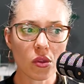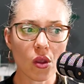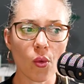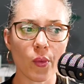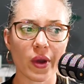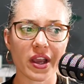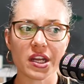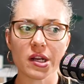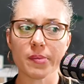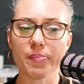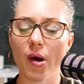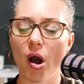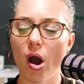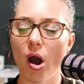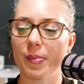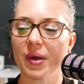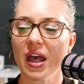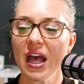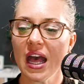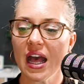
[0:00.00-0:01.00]
We're going to
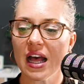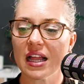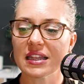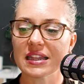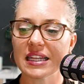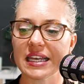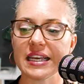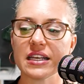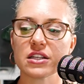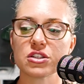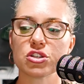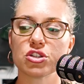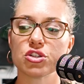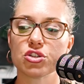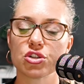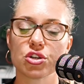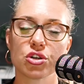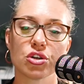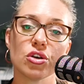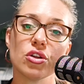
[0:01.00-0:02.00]
pop links
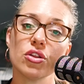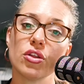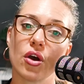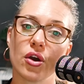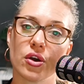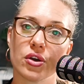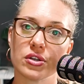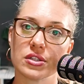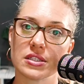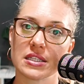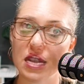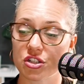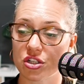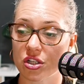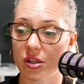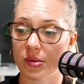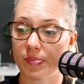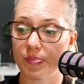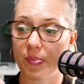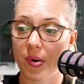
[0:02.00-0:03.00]
to
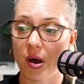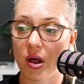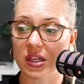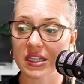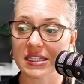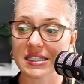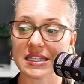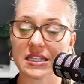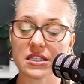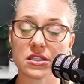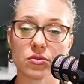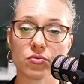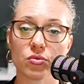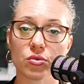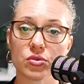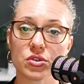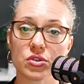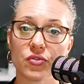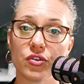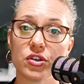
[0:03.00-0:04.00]
the policies and
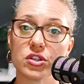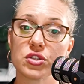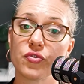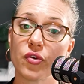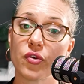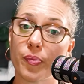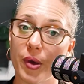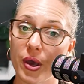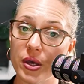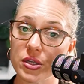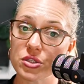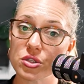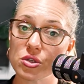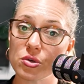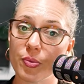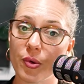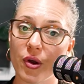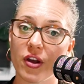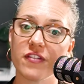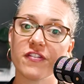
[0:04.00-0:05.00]
rules of use for personal
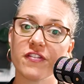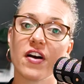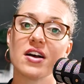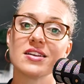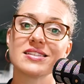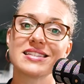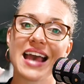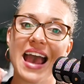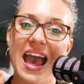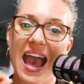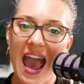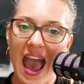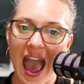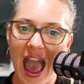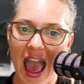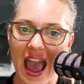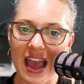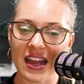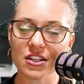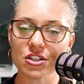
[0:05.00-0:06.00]
profiles
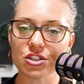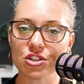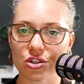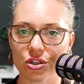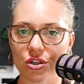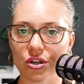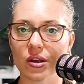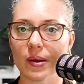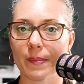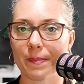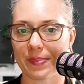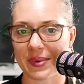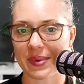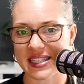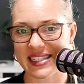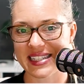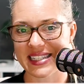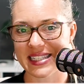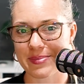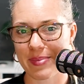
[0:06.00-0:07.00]
and to
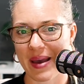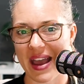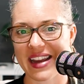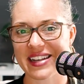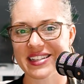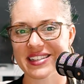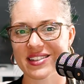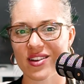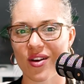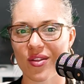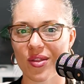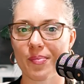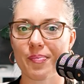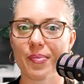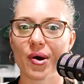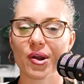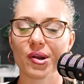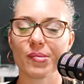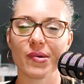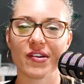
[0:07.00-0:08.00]
business pages on the
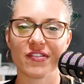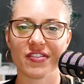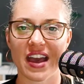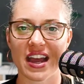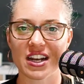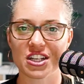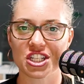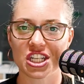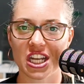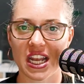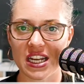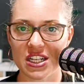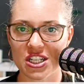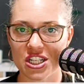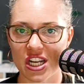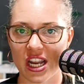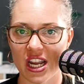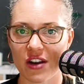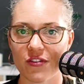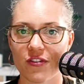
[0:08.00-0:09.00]
bottom of that cheat
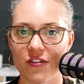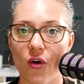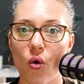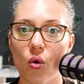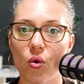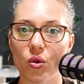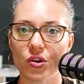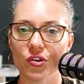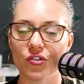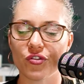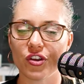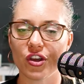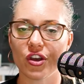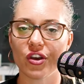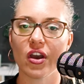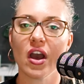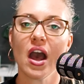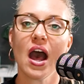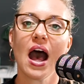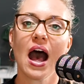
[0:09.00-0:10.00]
sheet for all of you.
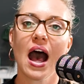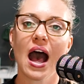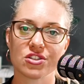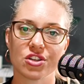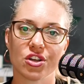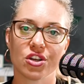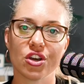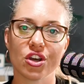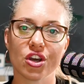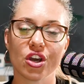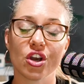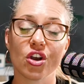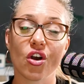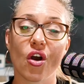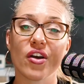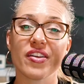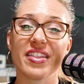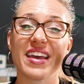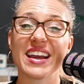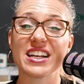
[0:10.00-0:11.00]
So you can
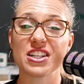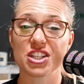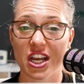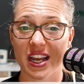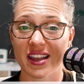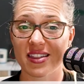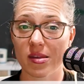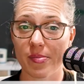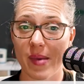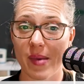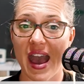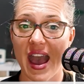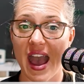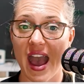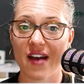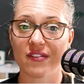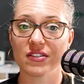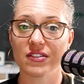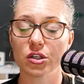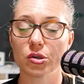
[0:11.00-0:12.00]
go there, check them out,
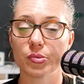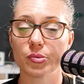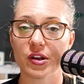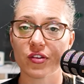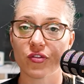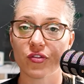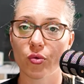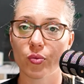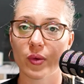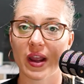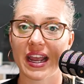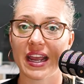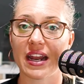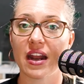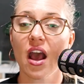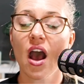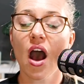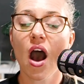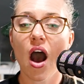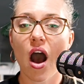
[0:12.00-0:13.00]
have a little bit of a read.
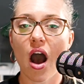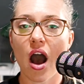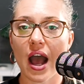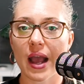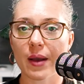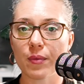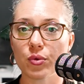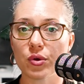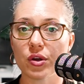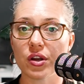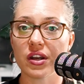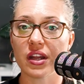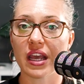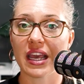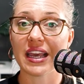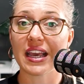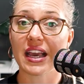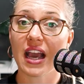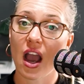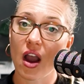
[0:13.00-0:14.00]
I would
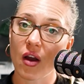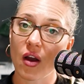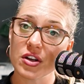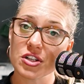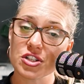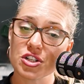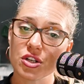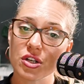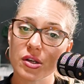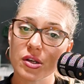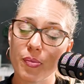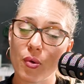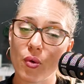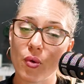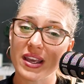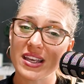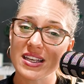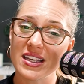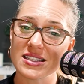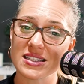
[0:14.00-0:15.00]
encourage you to
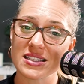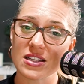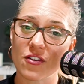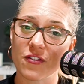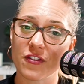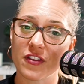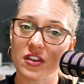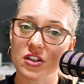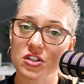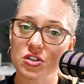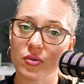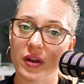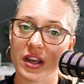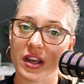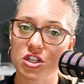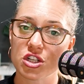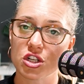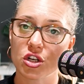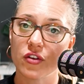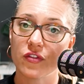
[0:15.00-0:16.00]
point yourself in the
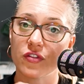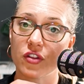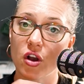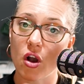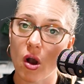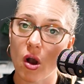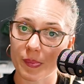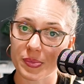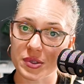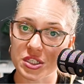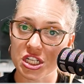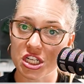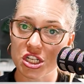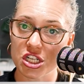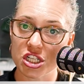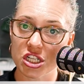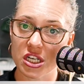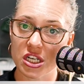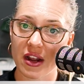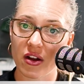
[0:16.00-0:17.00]
direction of the
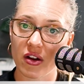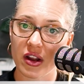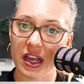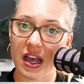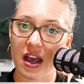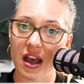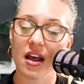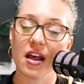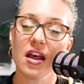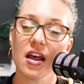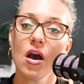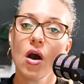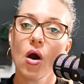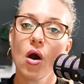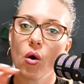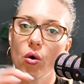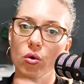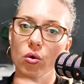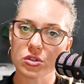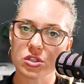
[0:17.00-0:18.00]
competition area,
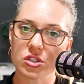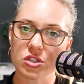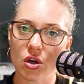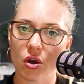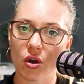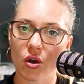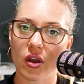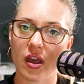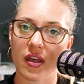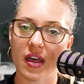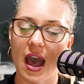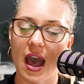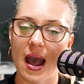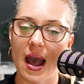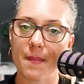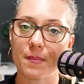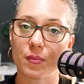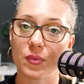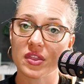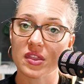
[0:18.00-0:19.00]
also
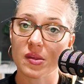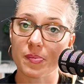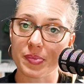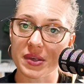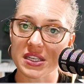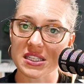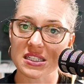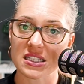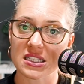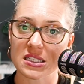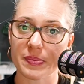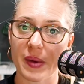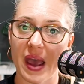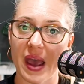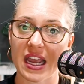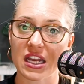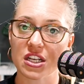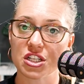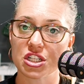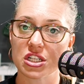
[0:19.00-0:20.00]
with the business
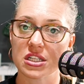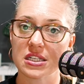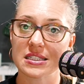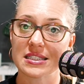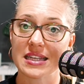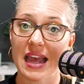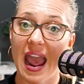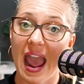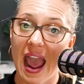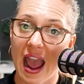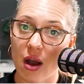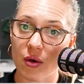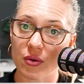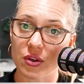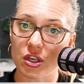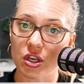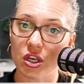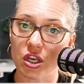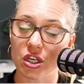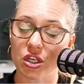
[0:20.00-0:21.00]
pages, how
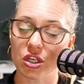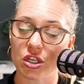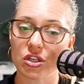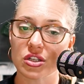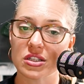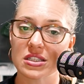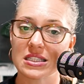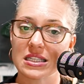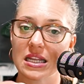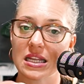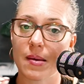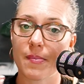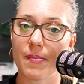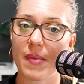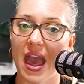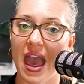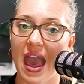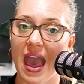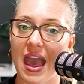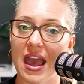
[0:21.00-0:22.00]
you can use them,
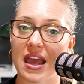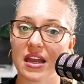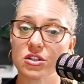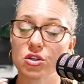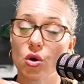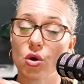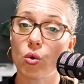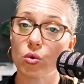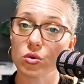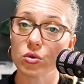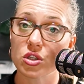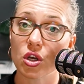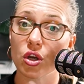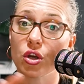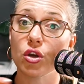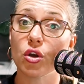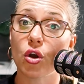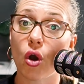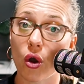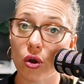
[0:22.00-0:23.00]
and also
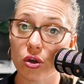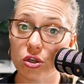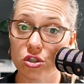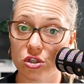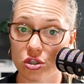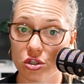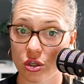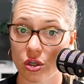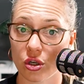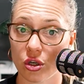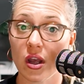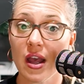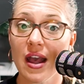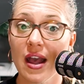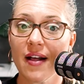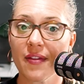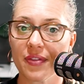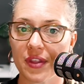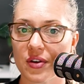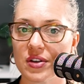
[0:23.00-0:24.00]

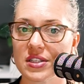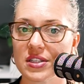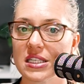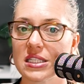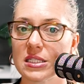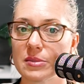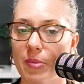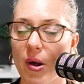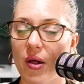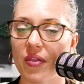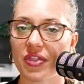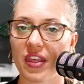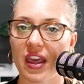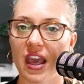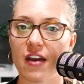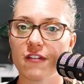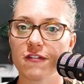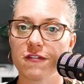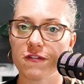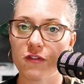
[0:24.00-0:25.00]
there is a spot
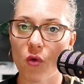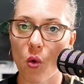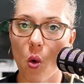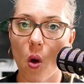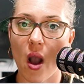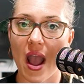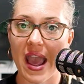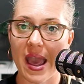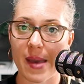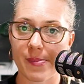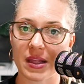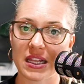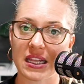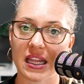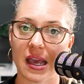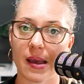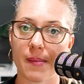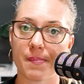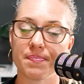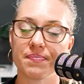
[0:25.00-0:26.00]
there for
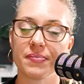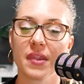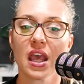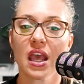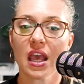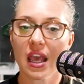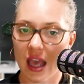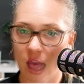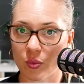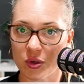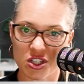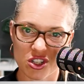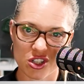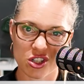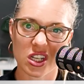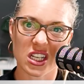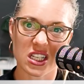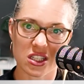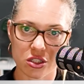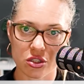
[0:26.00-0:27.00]
MLM, which
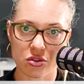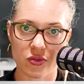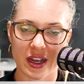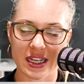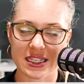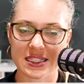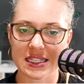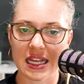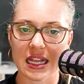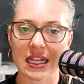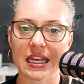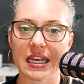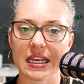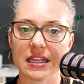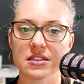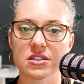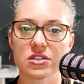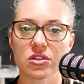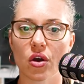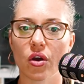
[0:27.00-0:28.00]
is direct selling.
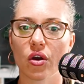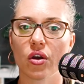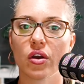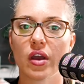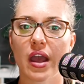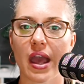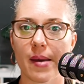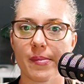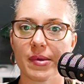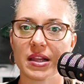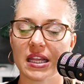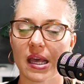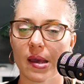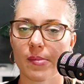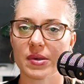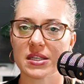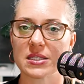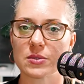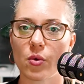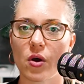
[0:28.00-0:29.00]
So MLM
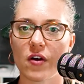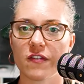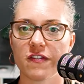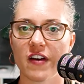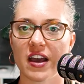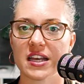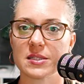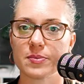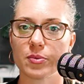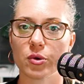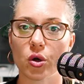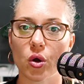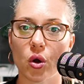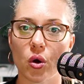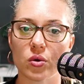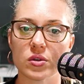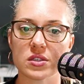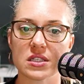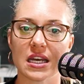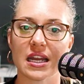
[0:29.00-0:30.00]
is what Facebook
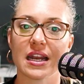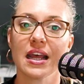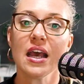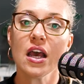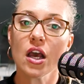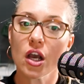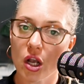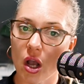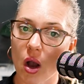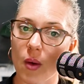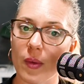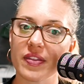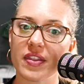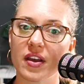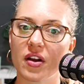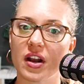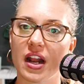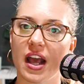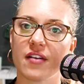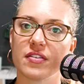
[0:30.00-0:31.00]
calls it. Go in there
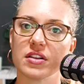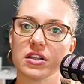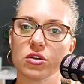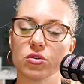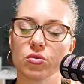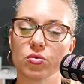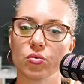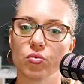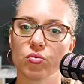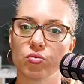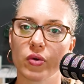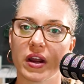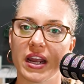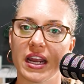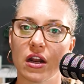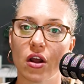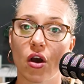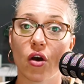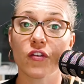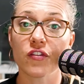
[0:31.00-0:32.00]
and have a little
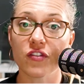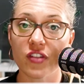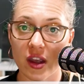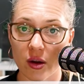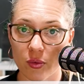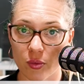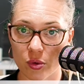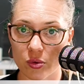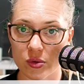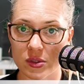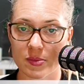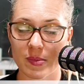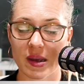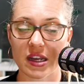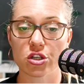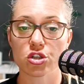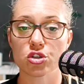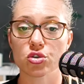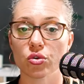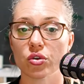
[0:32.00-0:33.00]
read of their rules. Make
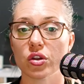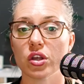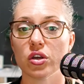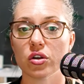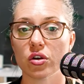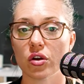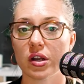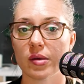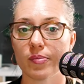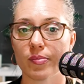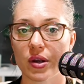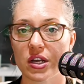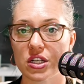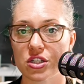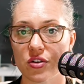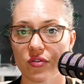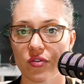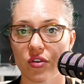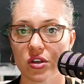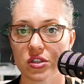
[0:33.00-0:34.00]
sure that you're not in breach
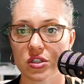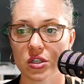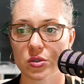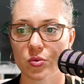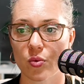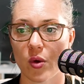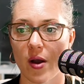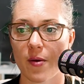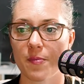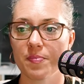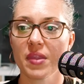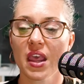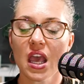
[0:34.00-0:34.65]
of those as well.